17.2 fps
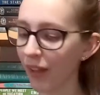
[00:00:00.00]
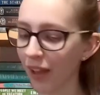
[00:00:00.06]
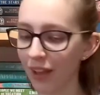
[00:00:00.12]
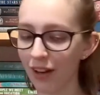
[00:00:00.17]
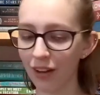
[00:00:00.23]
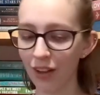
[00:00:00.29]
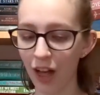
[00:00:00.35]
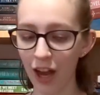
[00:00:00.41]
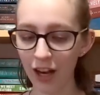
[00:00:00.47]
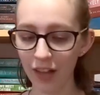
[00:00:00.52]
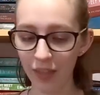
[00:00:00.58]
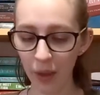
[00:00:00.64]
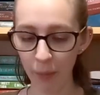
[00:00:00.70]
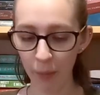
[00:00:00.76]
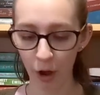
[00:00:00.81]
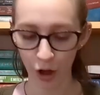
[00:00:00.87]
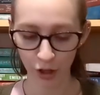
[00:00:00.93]
and a lot of
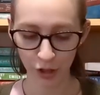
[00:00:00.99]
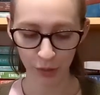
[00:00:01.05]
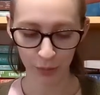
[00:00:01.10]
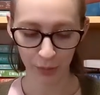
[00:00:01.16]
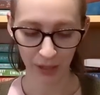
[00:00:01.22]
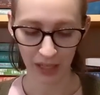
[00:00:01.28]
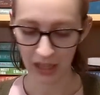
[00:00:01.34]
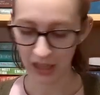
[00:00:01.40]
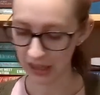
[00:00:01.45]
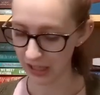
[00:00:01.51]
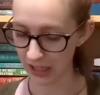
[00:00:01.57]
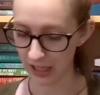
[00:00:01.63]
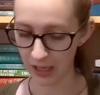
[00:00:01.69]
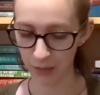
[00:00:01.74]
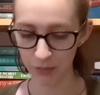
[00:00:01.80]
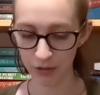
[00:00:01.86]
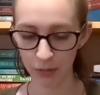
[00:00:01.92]
them are spring
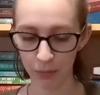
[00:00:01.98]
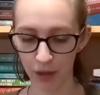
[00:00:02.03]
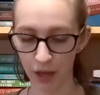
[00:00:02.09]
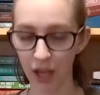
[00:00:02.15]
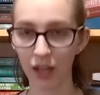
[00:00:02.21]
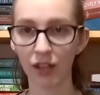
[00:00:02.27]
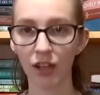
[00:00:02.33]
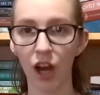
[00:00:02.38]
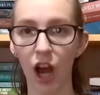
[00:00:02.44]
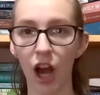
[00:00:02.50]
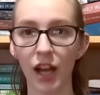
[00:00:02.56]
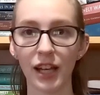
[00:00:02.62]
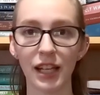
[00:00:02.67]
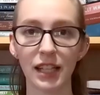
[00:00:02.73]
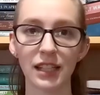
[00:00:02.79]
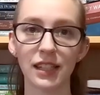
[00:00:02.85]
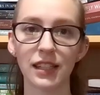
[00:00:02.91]
themed, but not
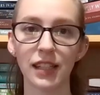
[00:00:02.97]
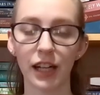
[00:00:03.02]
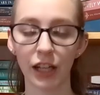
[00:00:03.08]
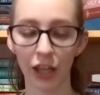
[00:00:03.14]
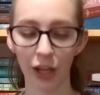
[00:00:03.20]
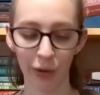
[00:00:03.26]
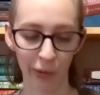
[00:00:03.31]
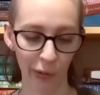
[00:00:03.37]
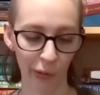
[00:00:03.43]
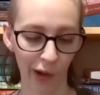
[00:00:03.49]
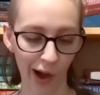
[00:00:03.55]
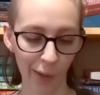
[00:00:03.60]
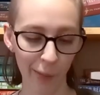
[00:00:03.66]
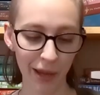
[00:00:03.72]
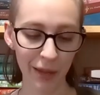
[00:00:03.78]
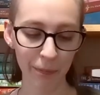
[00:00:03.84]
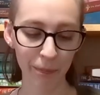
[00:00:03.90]
necessarily a
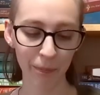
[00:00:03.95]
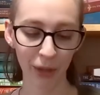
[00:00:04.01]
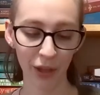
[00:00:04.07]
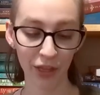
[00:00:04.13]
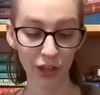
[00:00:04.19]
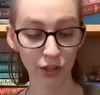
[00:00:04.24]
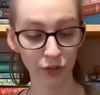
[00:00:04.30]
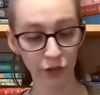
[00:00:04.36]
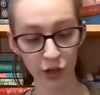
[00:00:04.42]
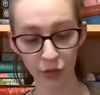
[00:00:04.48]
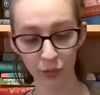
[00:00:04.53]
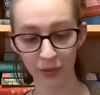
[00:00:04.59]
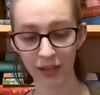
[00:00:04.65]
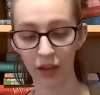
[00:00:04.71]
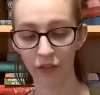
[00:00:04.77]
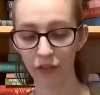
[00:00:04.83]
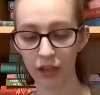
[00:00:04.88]
requirement. But this first
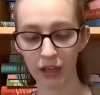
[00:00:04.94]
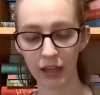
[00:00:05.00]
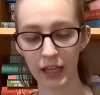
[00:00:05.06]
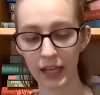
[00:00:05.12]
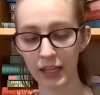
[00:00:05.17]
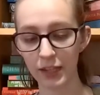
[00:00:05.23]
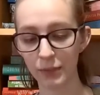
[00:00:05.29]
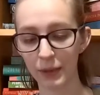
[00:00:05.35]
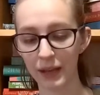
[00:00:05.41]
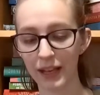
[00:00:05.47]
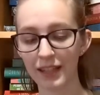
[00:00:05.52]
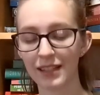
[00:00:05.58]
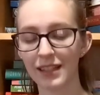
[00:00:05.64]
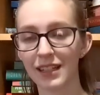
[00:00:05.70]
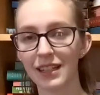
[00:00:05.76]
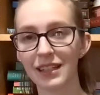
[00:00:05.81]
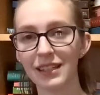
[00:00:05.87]
one definitely is
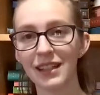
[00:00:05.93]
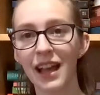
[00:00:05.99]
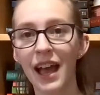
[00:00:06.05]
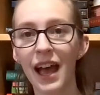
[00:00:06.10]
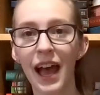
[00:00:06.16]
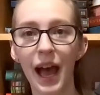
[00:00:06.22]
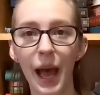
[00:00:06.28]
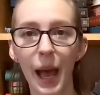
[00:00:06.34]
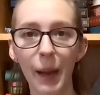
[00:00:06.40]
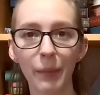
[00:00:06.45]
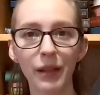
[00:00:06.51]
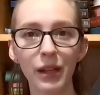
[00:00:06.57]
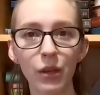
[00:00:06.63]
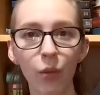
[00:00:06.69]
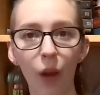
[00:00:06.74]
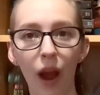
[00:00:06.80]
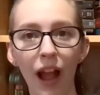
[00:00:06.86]
because it is
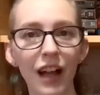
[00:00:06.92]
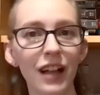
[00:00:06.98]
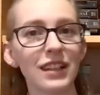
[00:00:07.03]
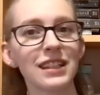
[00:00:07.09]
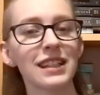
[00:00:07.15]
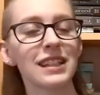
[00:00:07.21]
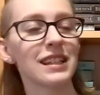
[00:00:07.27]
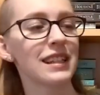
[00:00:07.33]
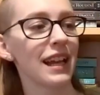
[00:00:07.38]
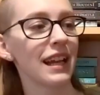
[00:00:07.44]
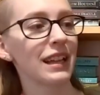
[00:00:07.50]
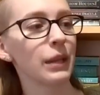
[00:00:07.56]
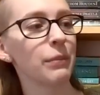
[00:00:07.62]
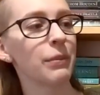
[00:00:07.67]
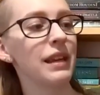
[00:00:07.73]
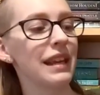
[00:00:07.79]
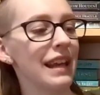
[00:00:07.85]
Emily Wilde's
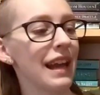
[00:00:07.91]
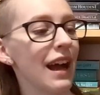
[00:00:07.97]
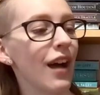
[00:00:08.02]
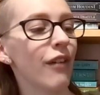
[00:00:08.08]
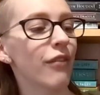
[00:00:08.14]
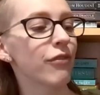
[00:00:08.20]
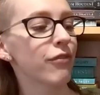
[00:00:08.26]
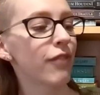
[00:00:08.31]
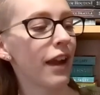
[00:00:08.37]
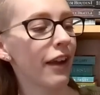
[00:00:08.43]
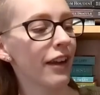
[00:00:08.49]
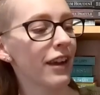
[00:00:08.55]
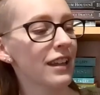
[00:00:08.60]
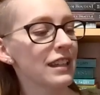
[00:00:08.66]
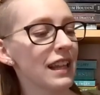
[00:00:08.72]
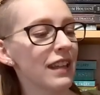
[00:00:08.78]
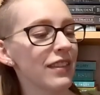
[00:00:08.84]
Encyclopedia of
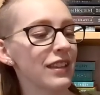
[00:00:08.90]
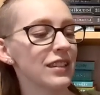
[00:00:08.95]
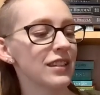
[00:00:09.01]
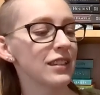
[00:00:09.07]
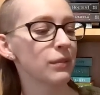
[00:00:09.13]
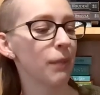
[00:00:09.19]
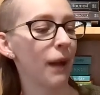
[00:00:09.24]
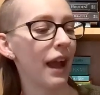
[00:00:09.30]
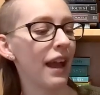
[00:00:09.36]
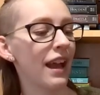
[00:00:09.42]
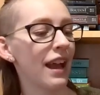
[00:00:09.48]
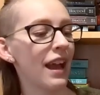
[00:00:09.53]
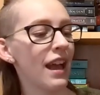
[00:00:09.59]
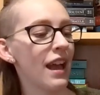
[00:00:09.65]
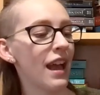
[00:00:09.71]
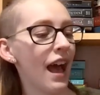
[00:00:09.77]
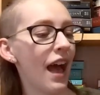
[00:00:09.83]
Fairies, and this is by
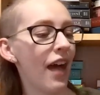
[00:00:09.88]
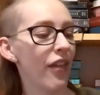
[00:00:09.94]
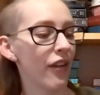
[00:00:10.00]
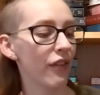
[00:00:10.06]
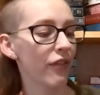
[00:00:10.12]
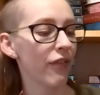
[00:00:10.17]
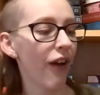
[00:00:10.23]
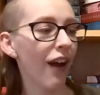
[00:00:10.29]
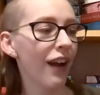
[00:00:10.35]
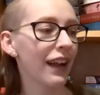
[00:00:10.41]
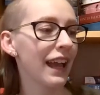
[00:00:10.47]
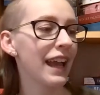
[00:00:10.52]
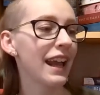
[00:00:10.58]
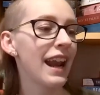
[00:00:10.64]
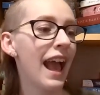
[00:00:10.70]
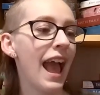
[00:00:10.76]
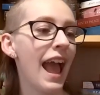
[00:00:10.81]
Heather
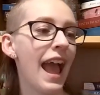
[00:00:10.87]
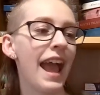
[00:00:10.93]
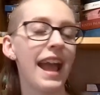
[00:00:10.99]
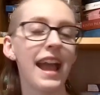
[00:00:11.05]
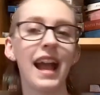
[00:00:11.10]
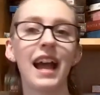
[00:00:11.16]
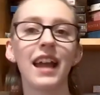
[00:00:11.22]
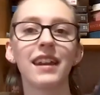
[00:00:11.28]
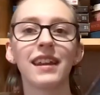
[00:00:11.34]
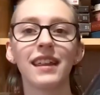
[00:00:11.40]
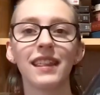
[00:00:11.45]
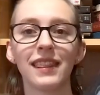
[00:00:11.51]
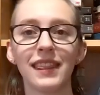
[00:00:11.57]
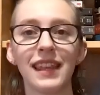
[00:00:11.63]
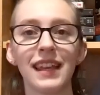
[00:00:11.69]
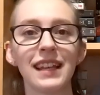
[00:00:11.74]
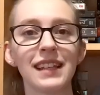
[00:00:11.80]
Fawcett. And
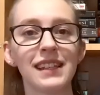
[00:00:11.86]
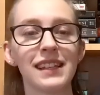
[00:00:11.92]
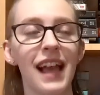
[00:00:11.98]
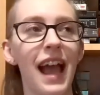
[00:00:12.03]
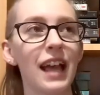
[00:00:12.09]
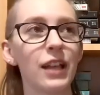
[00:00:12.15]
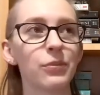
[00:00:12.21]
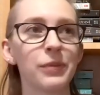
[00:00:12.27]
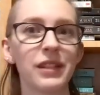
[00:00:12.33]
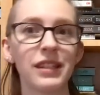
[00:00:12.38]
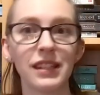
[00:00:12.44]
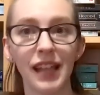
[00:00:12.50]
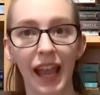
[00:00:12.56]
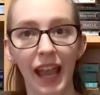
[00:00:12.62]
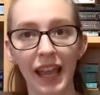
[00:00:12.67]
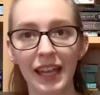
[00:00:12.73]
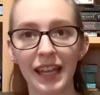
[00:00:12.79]
this has been
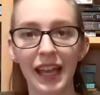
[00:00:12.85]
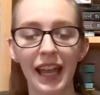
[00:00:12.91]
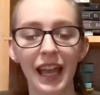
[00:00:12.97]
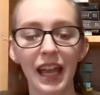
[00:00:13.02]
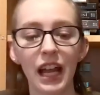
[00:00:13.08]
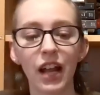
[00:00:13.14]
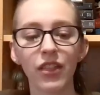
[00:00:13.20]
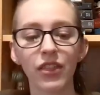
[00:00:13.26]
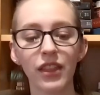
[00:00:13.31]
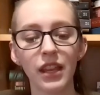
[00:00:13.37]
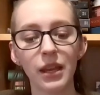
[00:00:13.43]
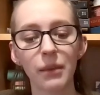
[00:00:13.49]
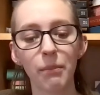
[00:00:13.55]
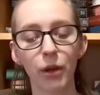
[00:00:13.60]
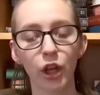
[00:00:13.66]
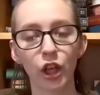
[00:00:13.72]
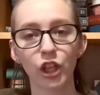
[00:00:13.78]
taking the
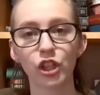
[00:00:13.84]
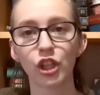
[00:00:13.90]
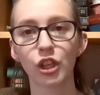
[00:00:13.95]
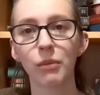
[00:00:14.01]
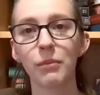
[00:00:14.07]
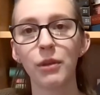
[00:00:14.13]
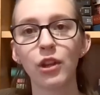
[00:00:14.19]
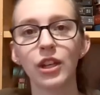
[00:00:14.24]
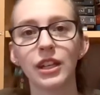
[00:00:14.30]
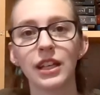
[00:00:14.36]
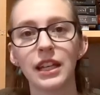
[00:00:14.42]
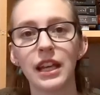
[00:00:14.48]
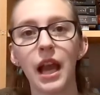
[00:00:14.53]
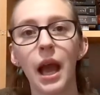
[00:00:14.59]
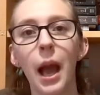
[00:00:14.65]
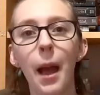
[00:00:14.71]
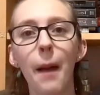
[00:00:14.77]
bookish
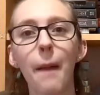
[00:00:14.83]
community